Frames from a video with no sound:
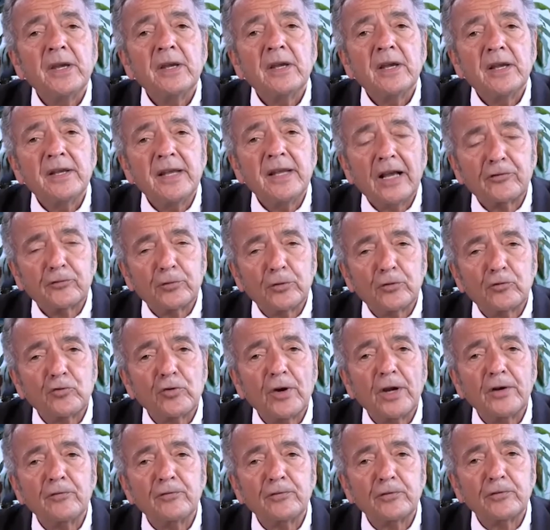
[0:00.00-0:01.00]
and that's what
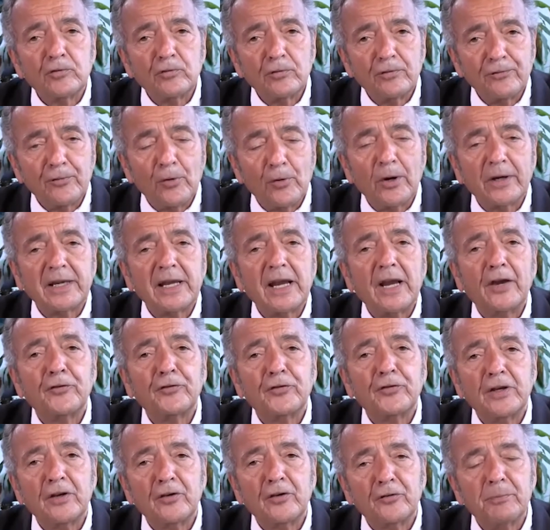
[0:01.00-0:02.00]
trend
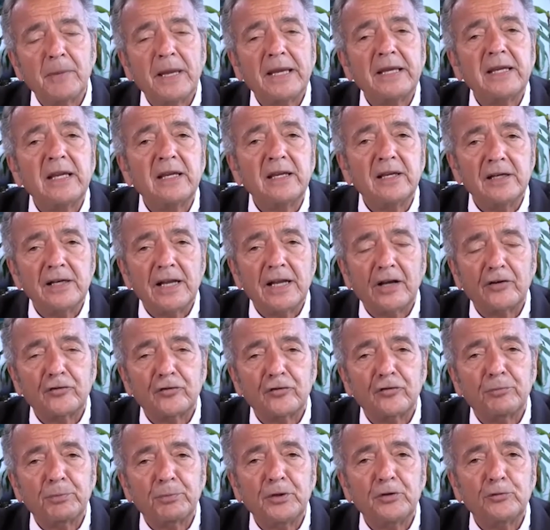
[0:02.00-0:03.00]
forecasting is, making
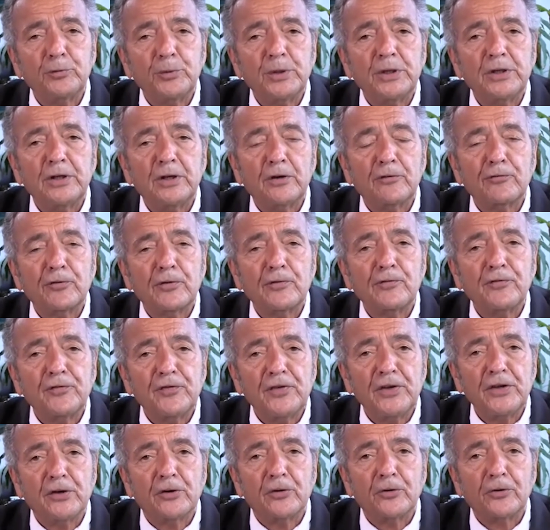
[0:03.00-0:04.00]
connections between different
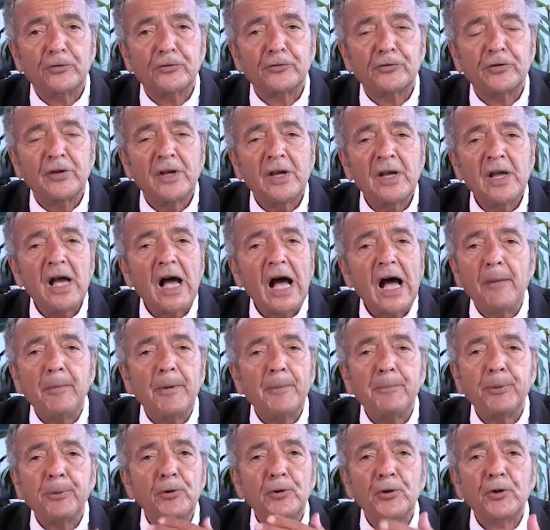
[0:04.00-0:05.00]
fields. I'm a
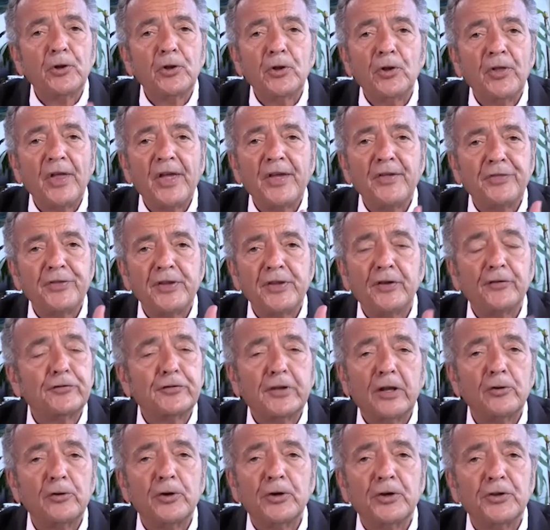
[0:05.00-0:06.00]
political atheist.
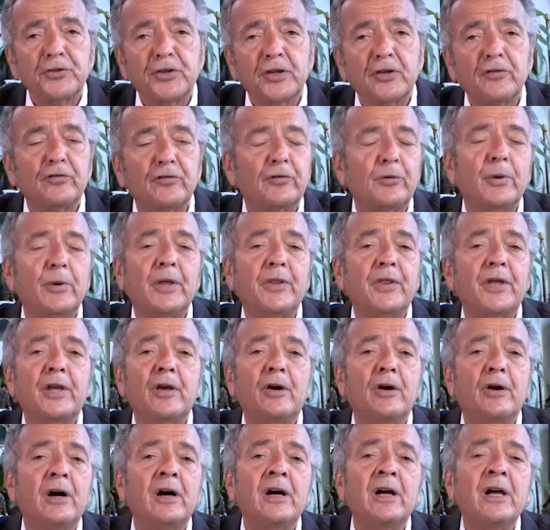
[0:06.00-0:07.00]
I look at things the way they
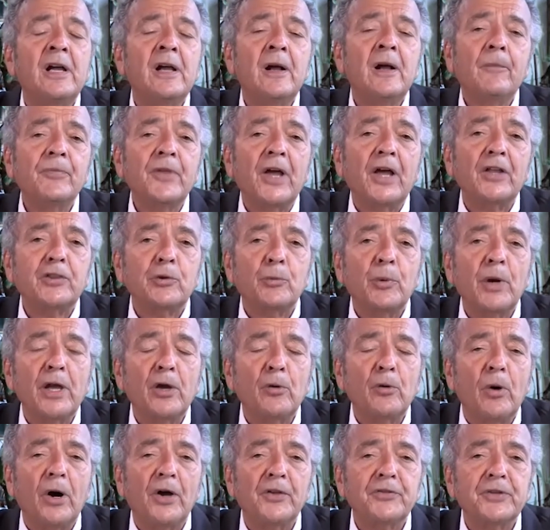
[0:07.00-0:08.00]
are, not the way I
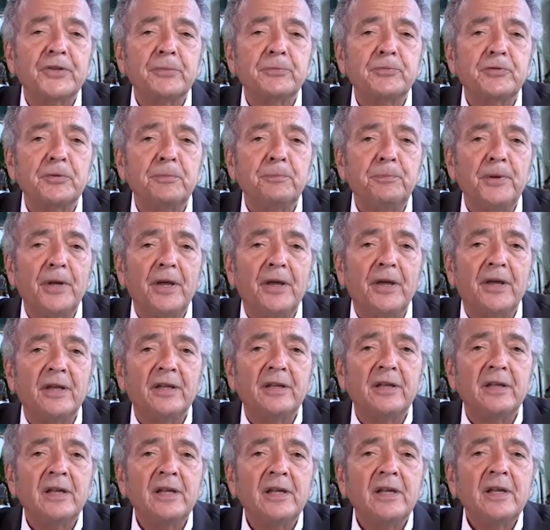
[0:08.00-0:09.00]
want them to
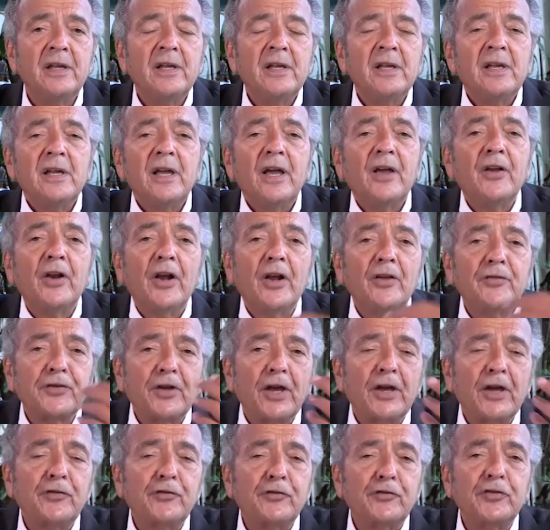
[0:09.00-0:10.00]
be. And as
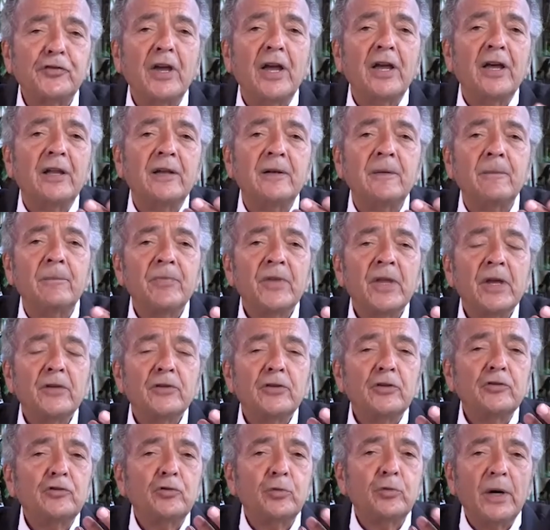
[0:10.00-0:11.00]
I said,
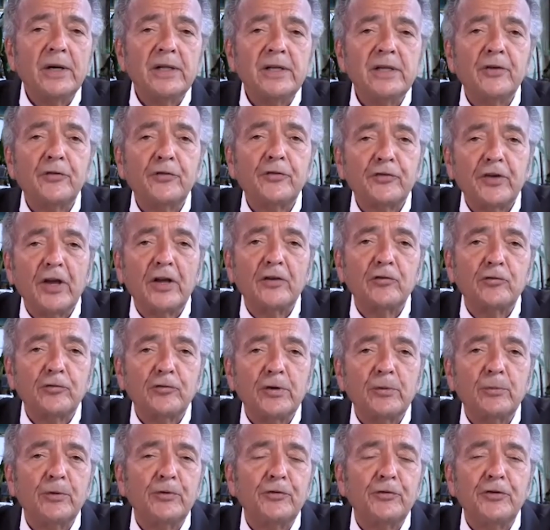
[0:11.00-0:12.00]
the 20th
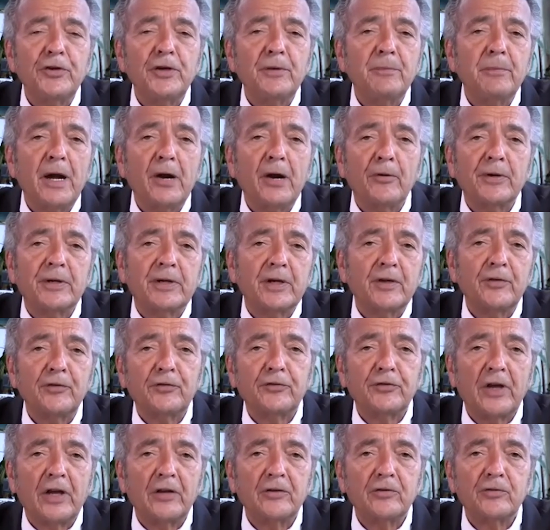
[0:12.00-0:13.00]
century was the American
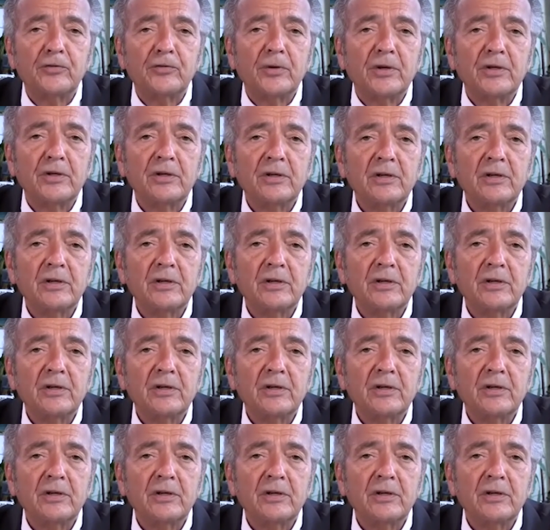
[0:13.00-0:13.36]
century.